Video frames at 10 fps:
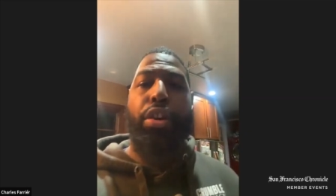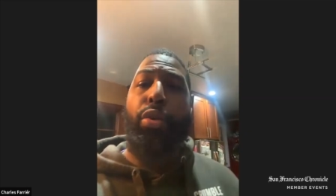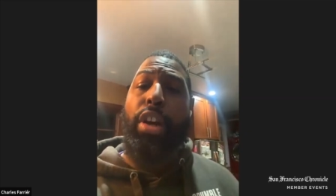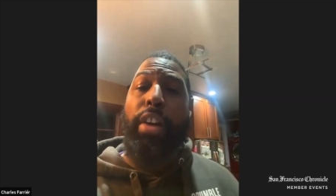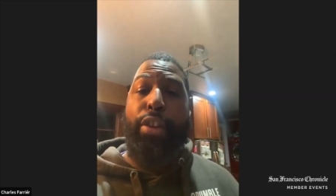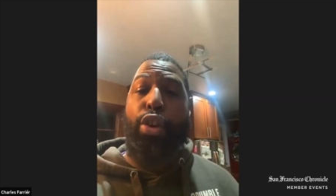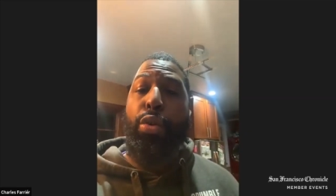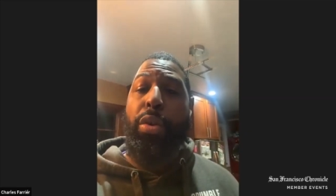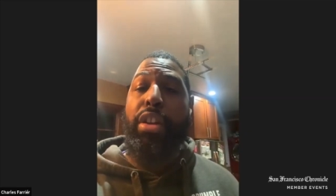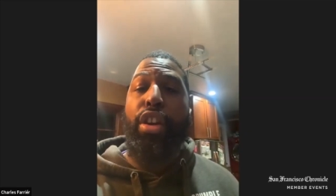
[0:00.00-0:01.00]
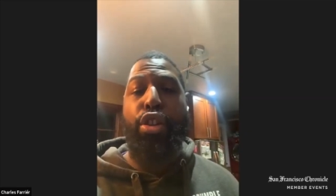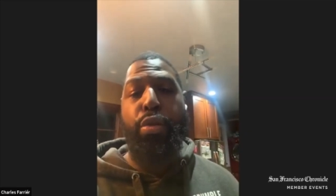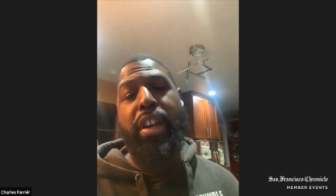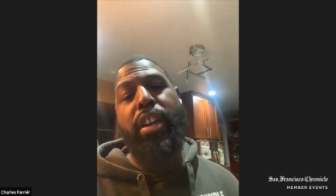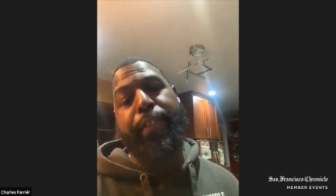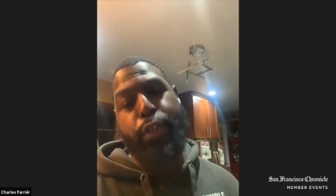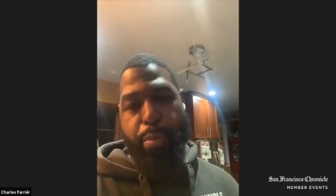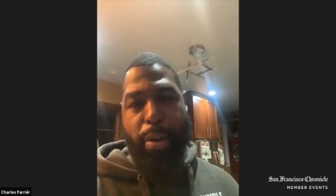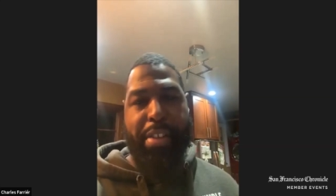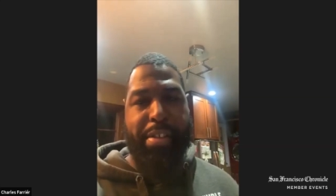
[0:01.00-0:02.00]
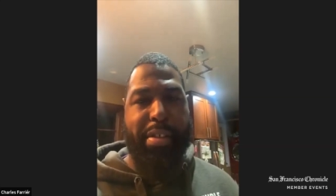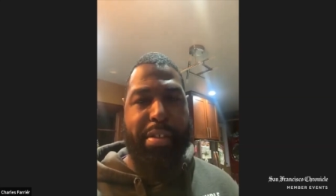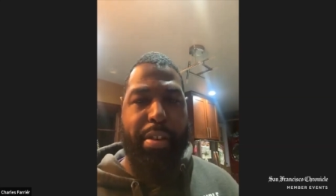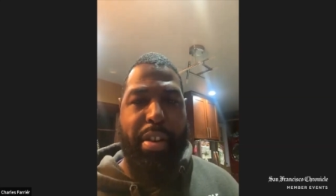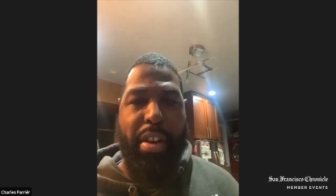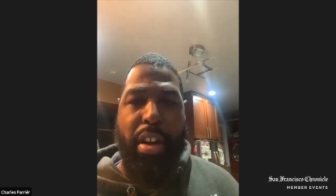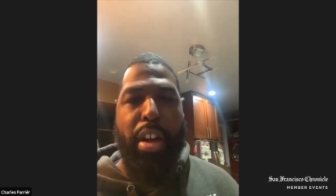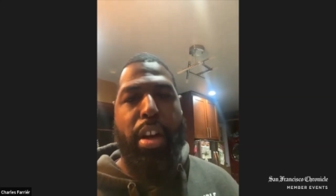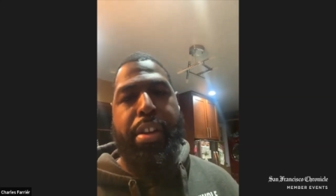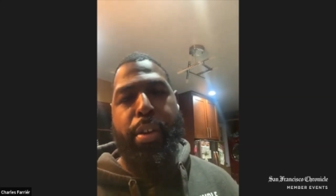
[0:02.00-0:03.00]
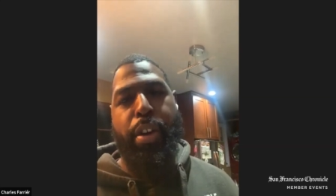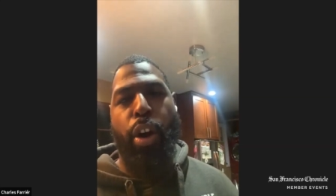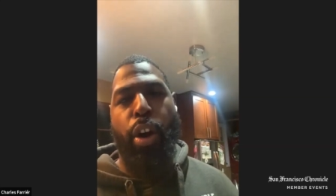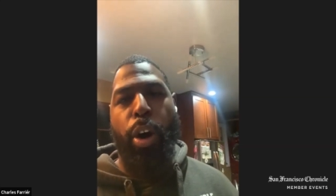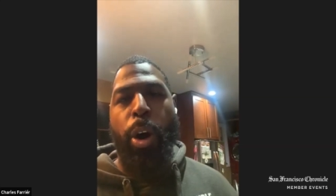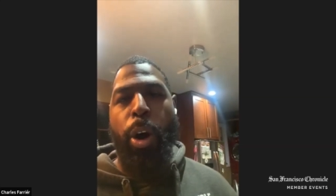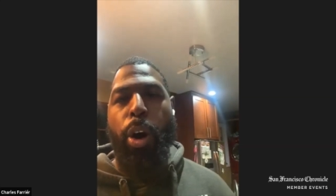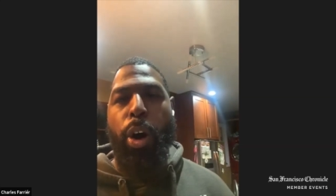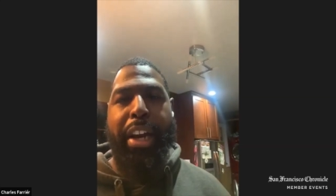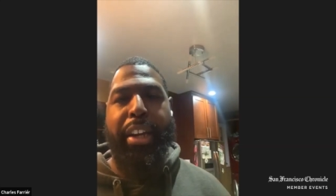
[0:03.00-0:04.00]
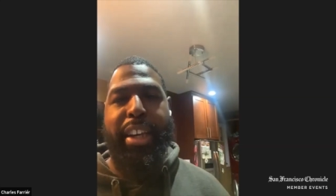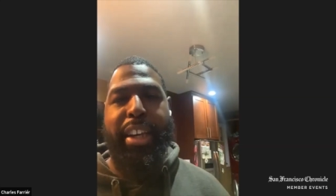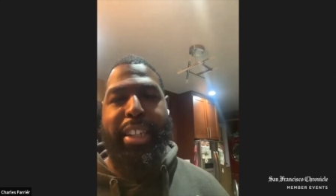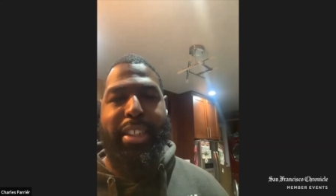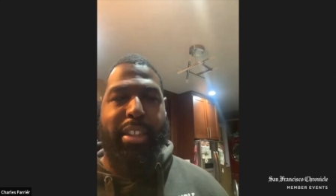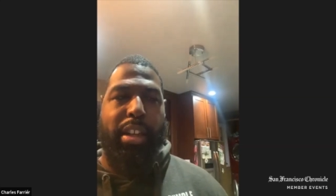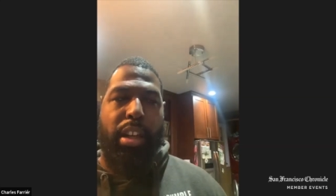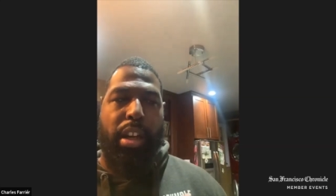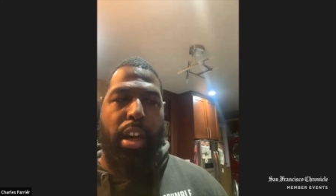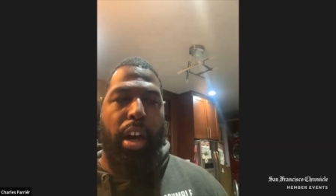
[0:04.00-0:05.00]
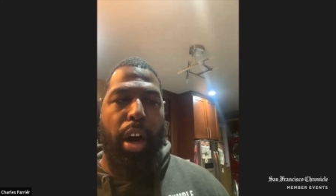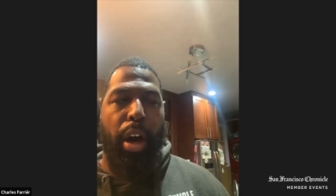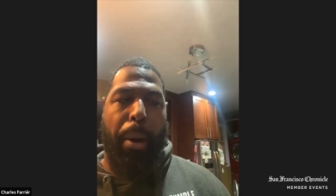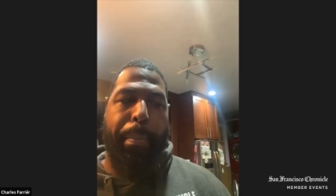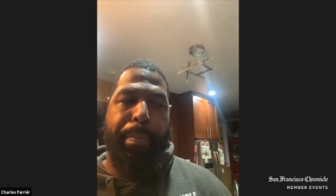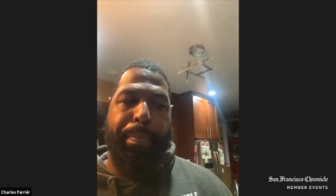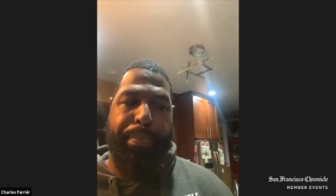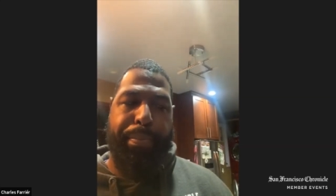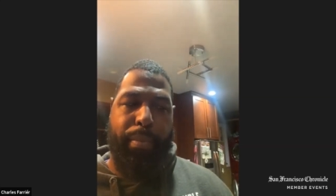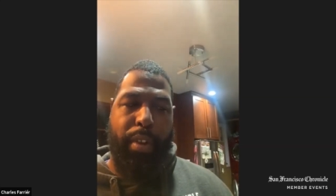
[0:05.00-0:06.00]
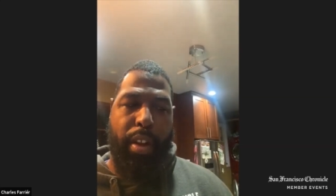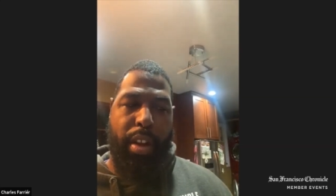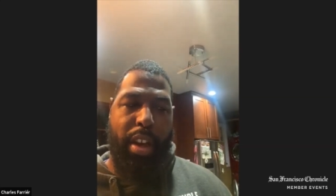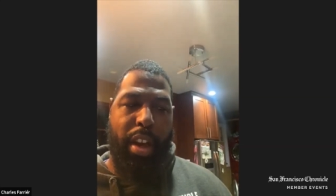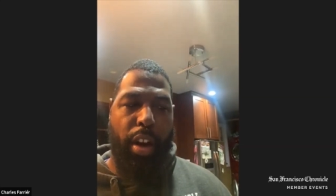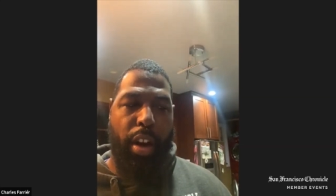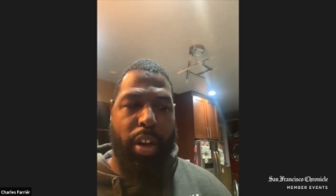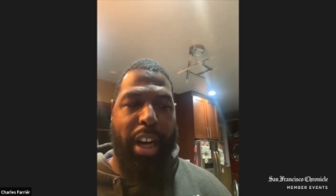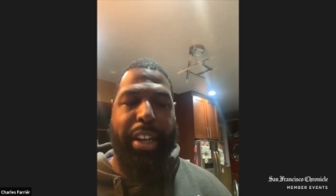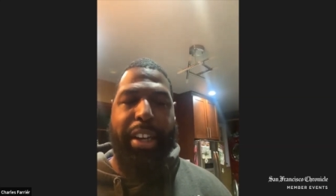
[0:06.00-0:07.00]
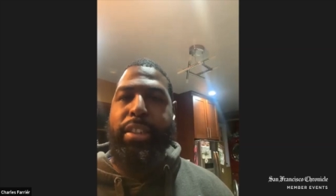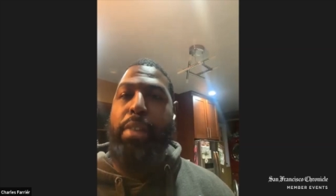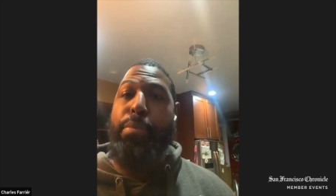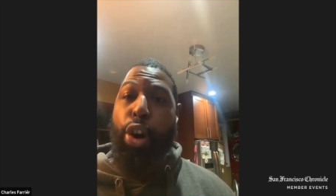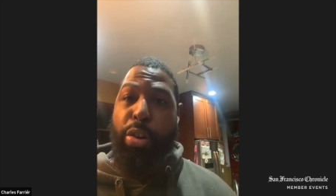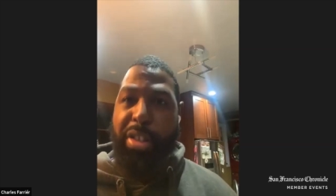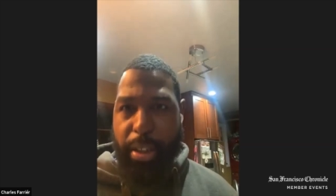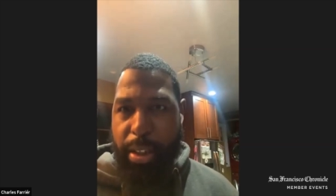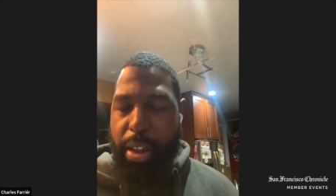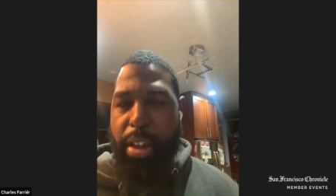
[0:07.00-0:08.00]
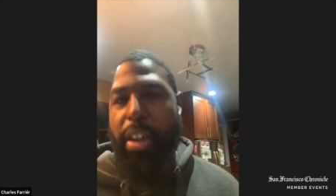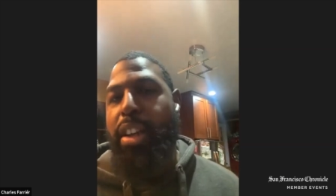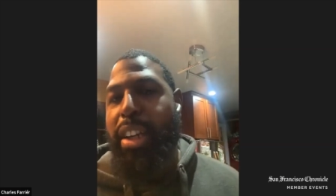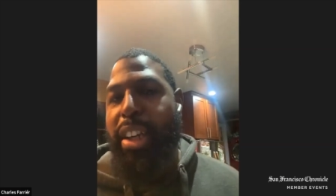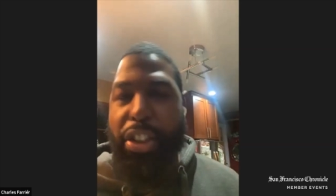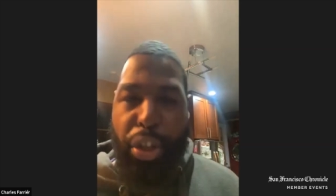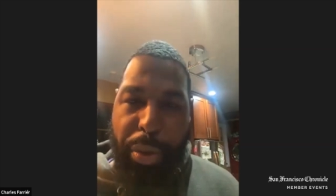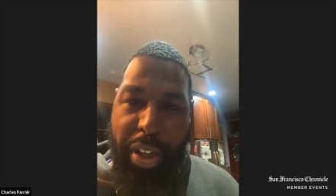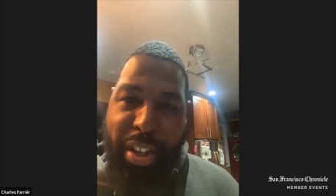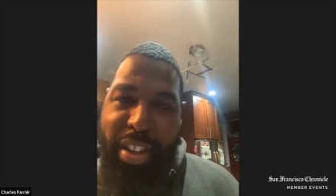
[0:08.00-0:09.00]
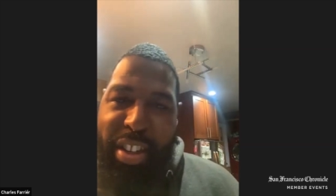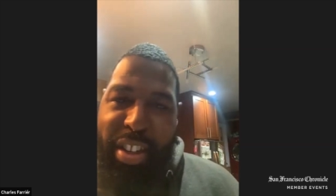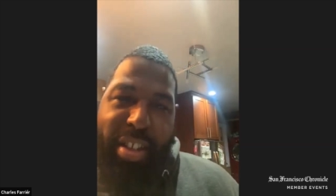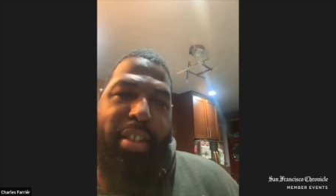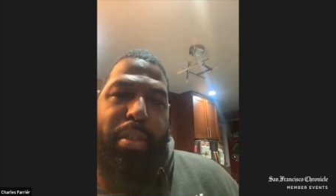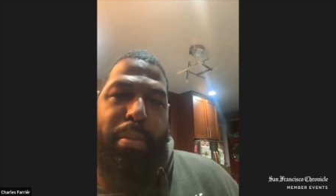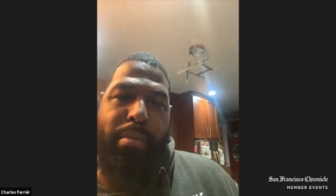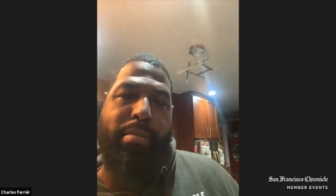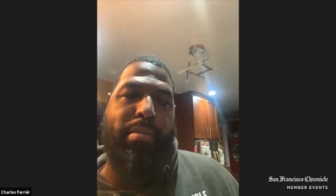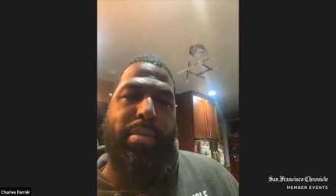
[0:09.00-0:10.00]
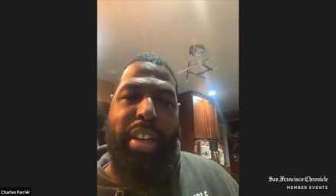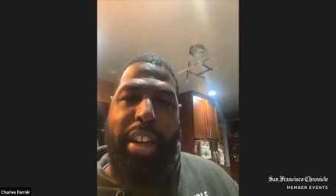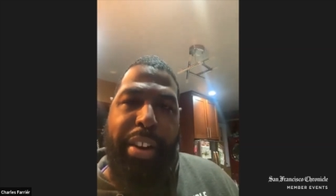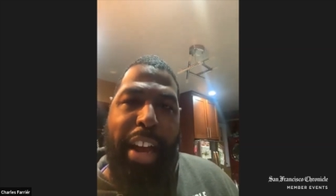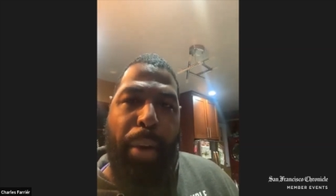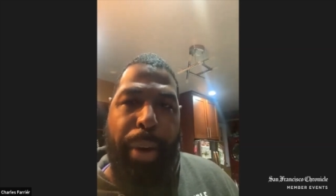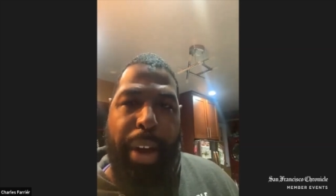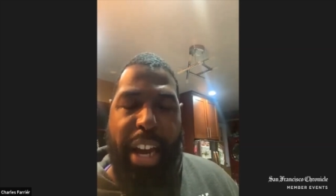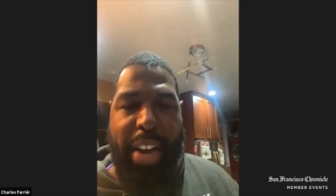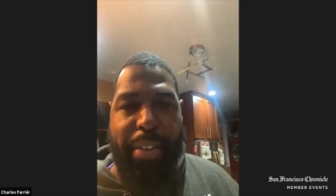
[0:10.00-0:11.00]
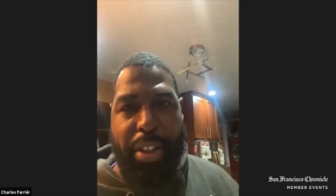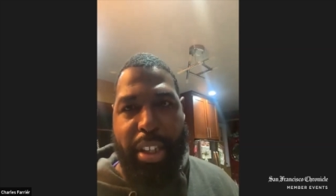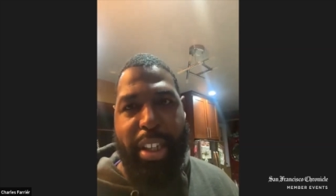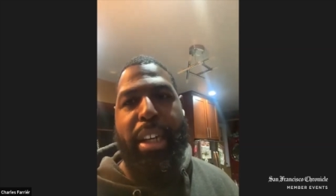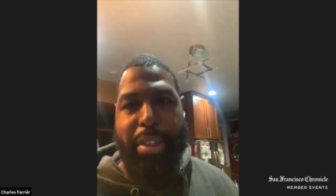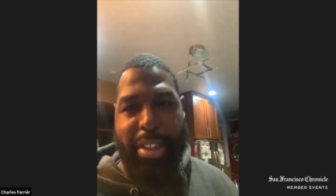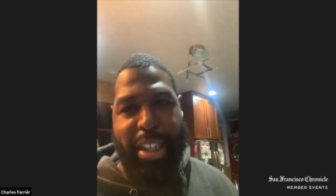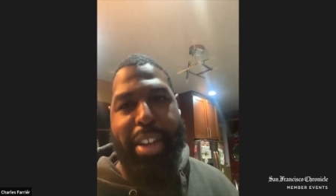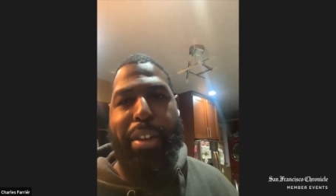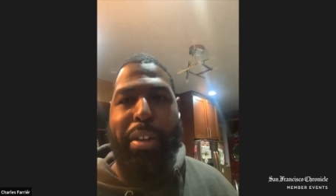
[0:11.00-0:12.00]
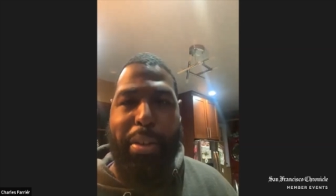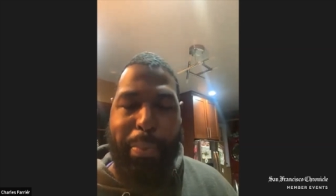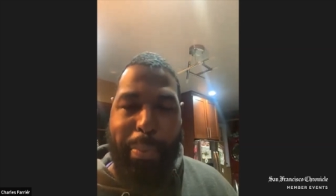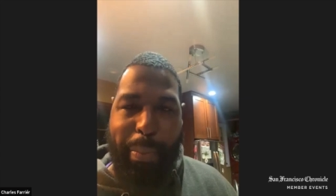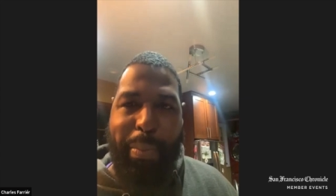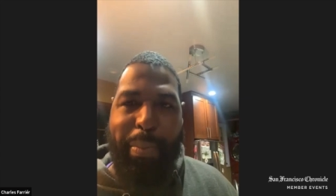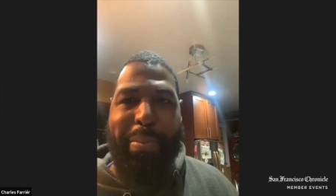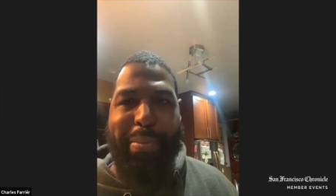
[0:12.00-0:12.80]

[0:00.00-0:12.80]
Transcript: You can do it in the you do it you do it in the food processor, mm. so it mm. all kind of gets um, it all kind of gets immersed into it, and that yeah. way everything kind of comes together.